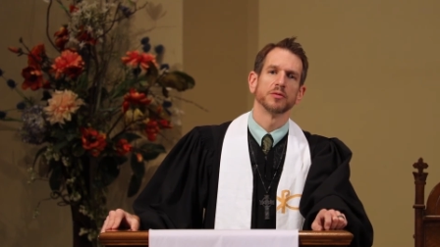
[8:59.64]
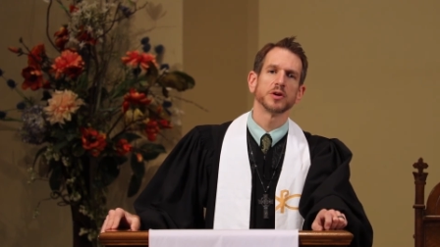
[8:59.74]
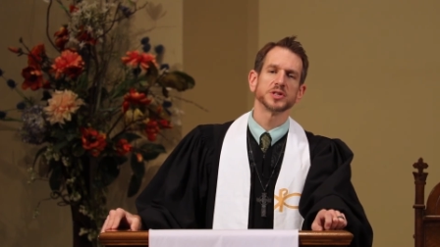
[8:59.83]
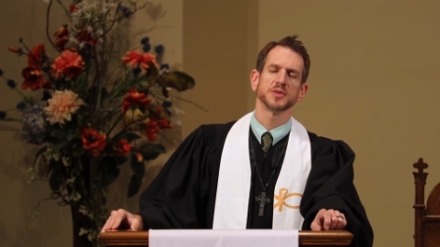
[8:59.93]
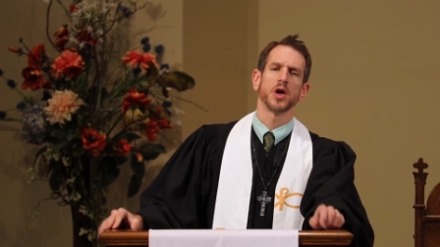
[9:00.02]

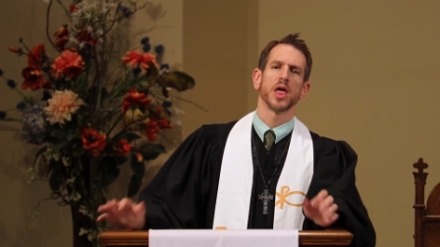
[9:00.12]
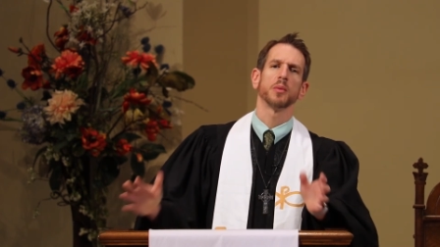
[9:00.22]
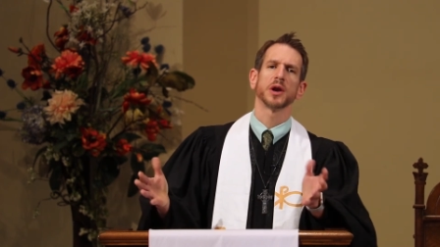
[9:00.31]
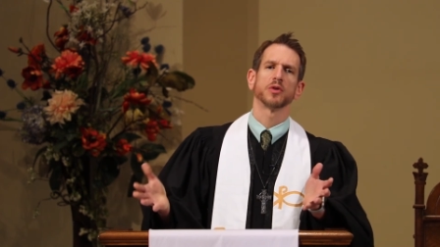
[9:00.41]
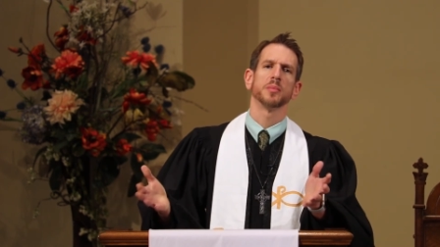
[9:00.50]
First of all, I
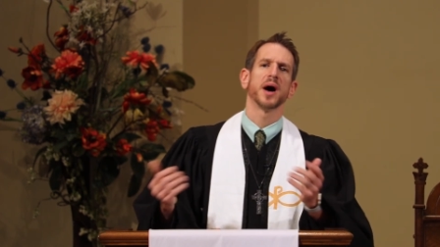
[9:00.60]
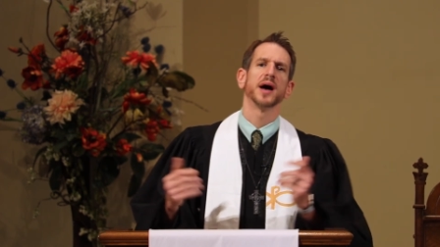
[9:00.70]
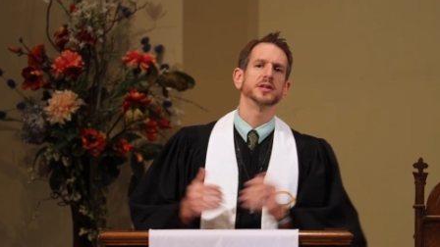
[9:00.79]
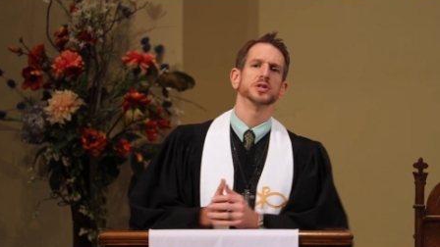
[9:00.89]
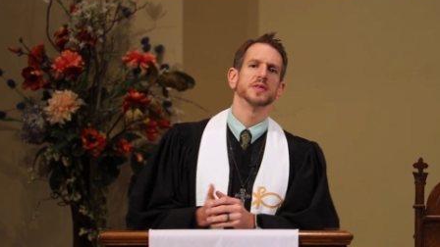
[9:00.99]
want to
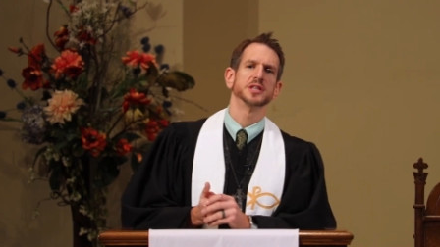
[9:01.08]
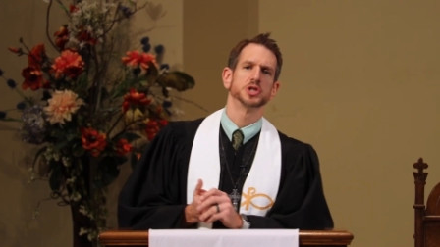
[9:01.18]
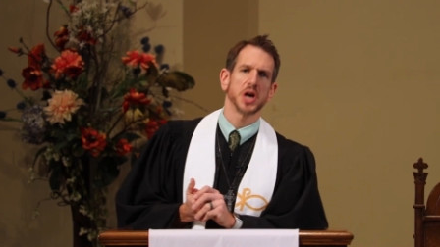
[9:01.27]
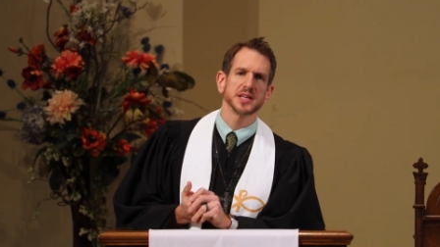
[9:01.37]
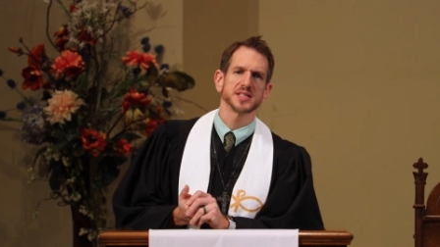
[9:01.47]
remind you that
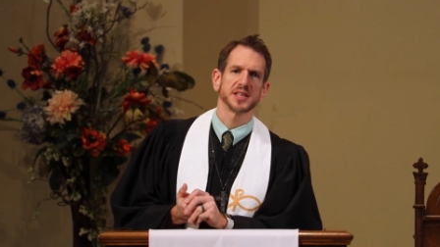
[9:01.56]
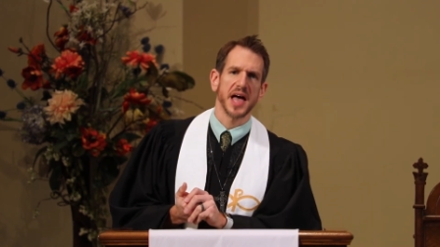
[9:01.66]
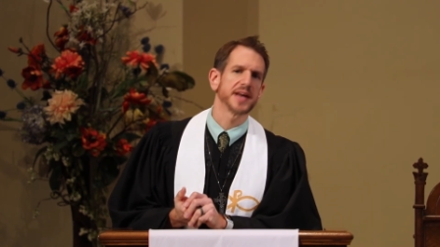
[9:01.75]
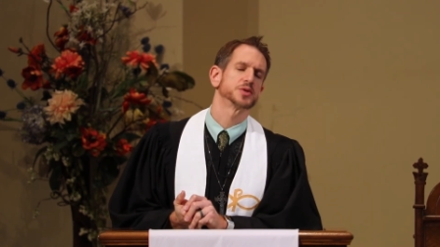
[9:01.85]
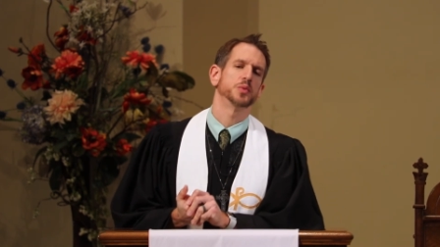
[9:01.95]
just
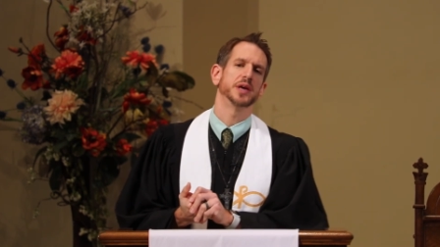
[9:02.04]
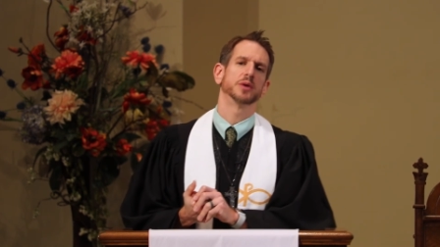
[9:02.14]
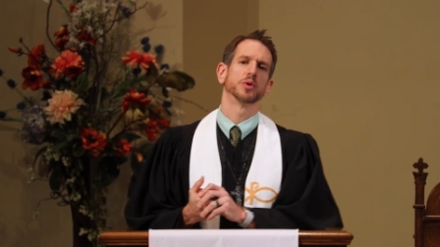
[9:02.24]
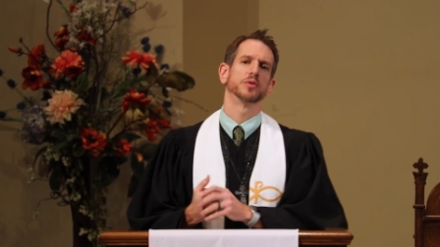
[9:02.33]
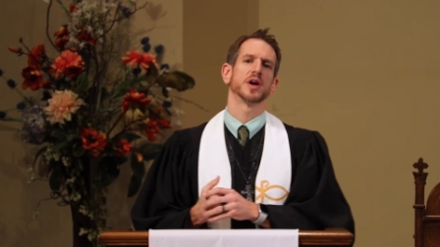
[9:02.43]
last
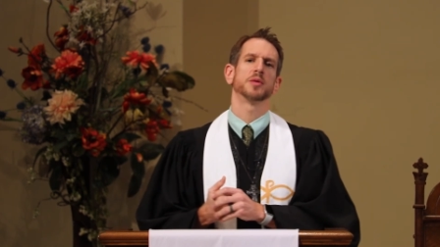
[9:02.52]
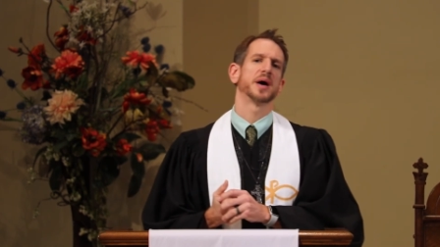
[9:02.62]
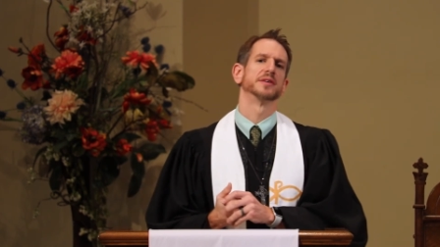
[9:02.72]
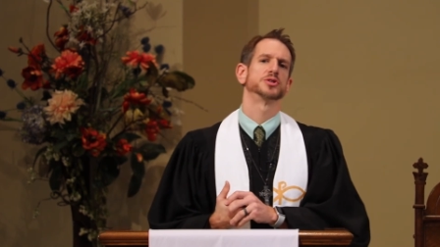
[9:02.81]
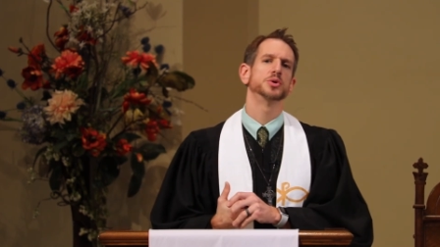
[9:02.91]
week we read
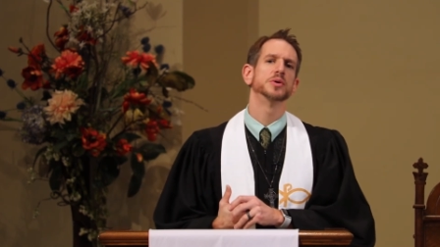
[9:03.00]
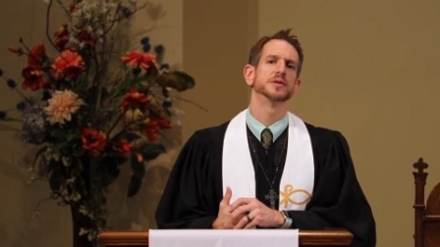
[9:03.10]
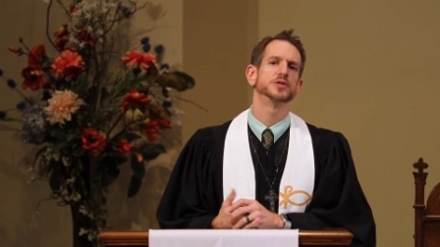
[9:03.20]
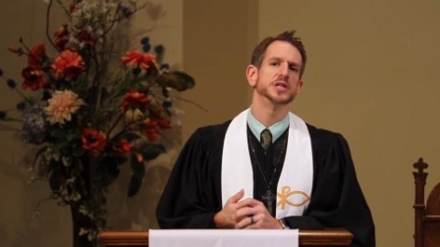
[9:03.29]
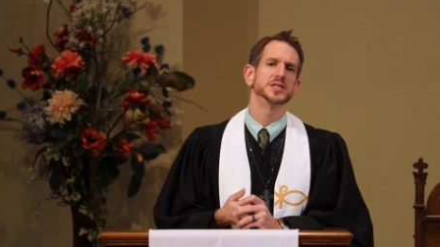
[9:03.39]
about two
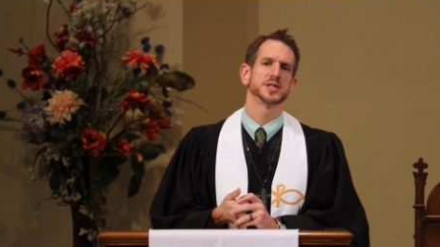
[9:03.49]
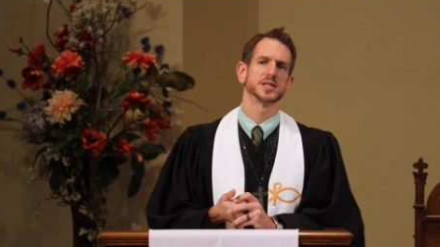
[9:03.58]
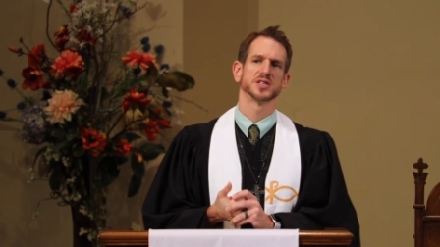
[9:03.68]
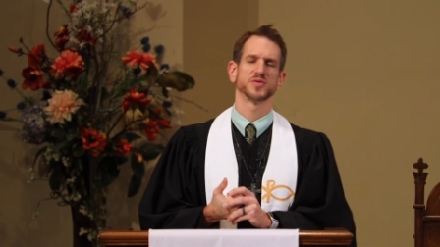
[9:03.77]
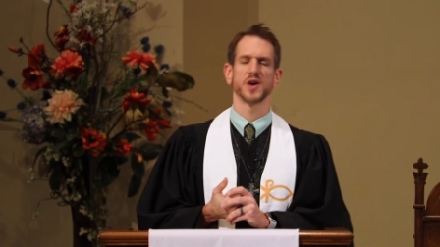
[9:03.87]
of Jesus'